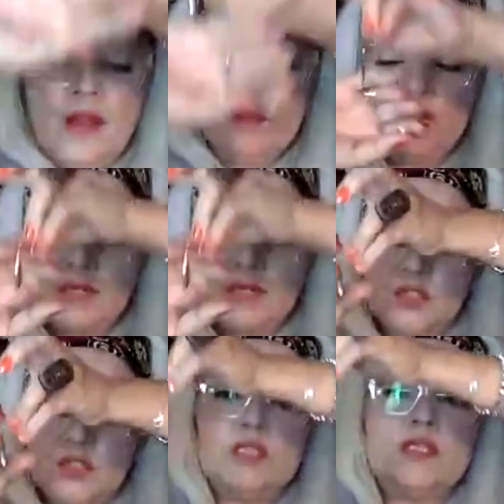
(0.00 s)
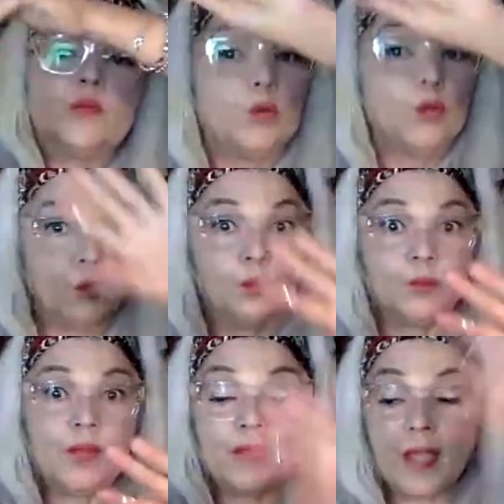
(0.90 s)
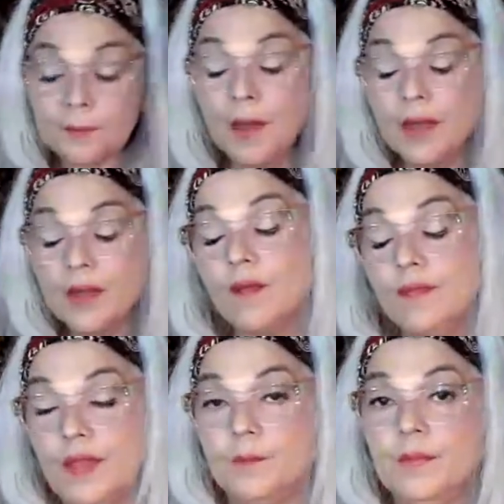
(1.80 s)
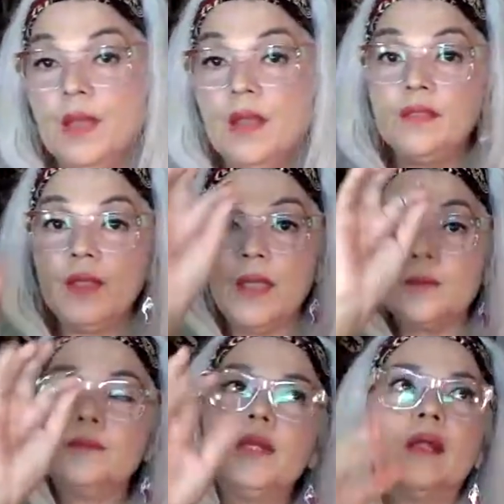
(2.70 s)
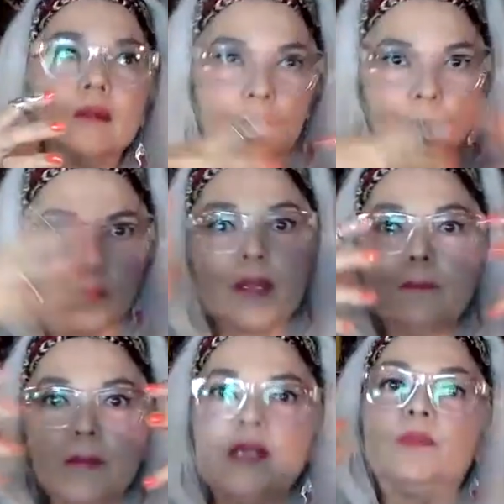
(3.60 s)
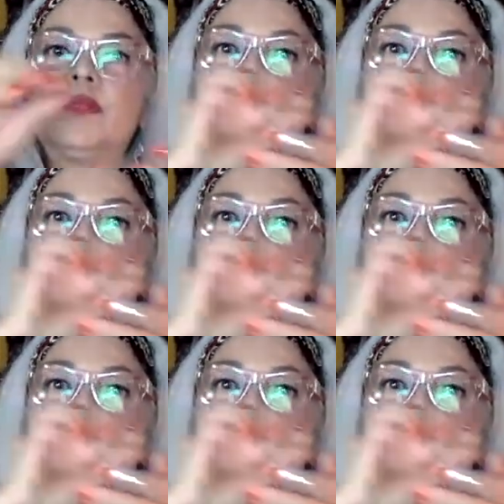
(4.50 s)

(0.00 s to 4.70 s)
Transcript: flats that she said were new and they had mud on them. They had, I mean, not like really muddy, but they